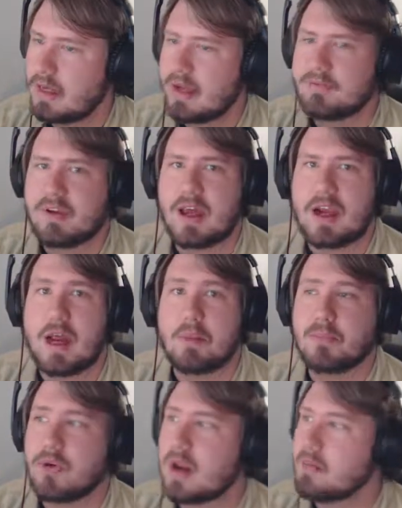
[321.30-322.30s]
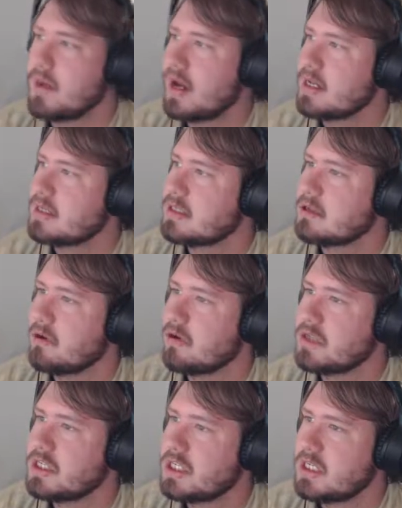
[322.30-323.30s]
I've gotta upgrade my
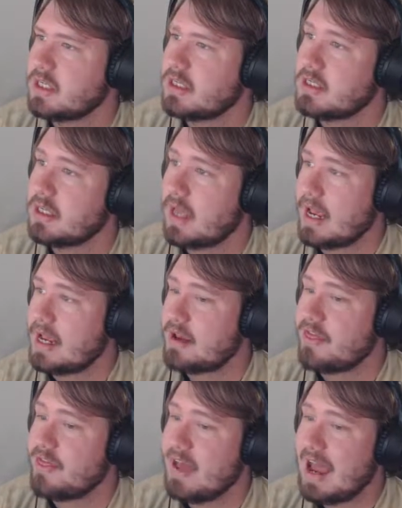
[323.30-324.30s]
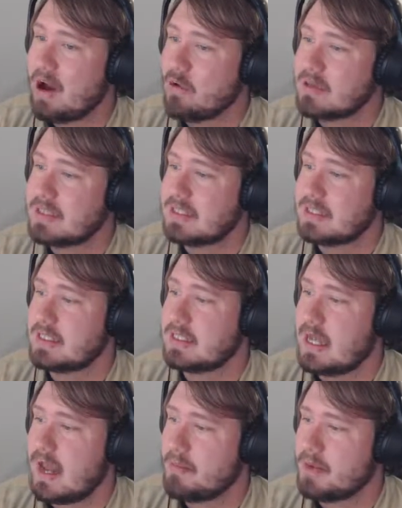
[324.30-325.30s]
0G. Deal
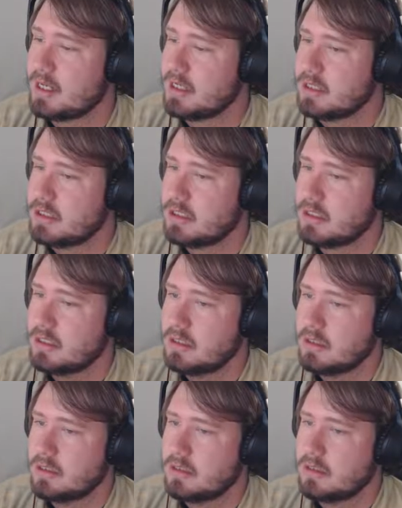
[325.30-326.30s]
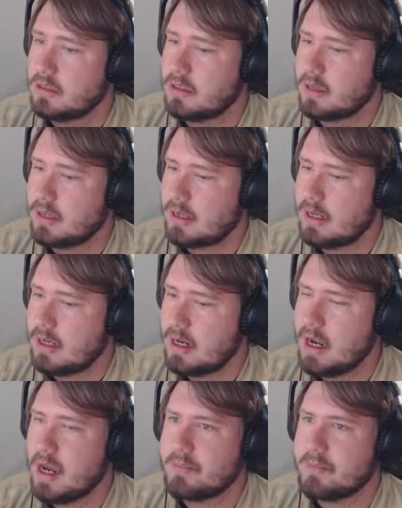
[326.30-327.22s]
8,000 damage. Alright, can I